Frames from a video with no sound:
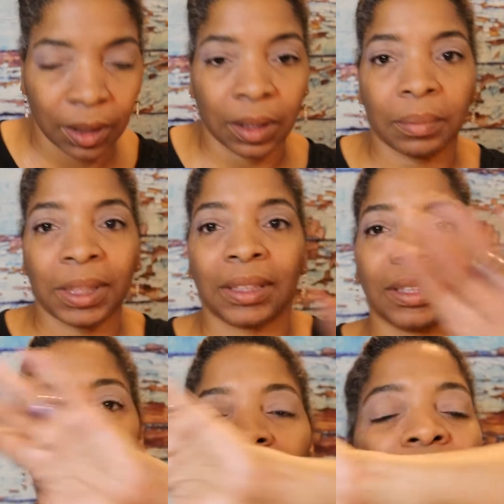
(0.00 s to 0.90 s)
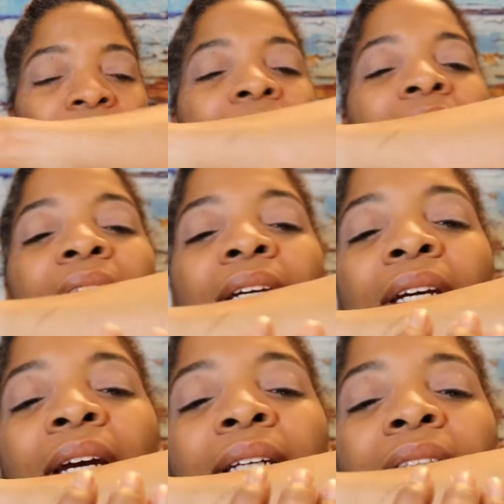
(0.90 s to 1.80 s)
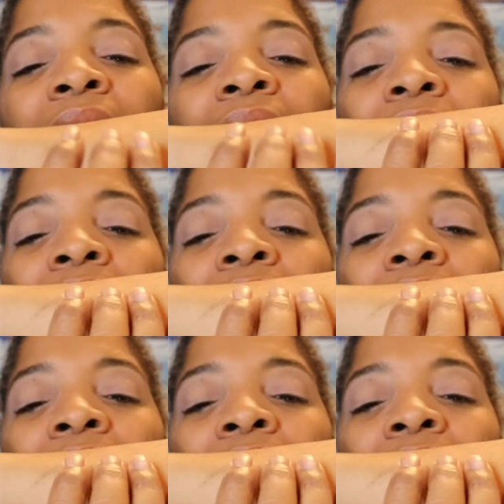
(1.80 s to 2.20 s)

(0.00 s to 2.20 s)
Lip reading: Let me see if I can get,